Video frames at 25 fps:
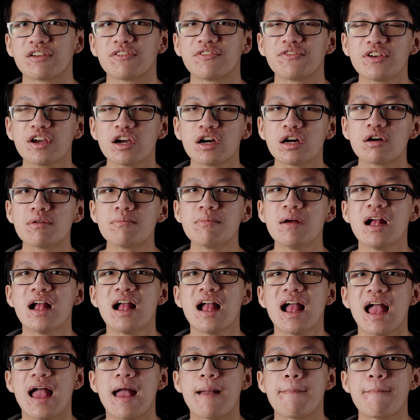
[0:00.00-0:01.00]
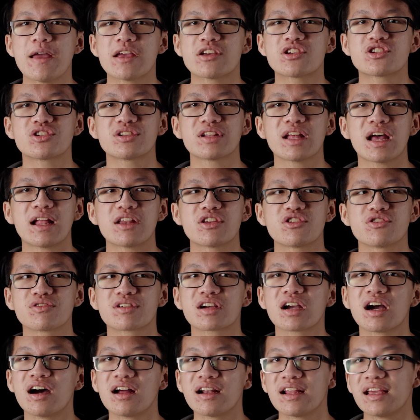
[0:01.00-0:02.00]
film, and make sure that you
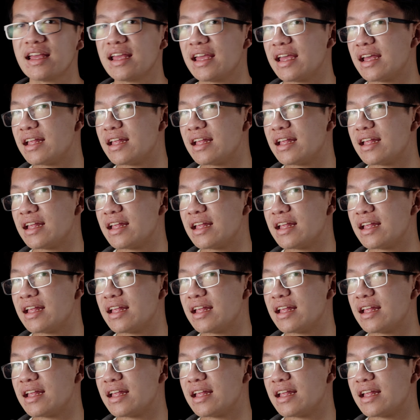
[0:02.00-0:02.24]
cut it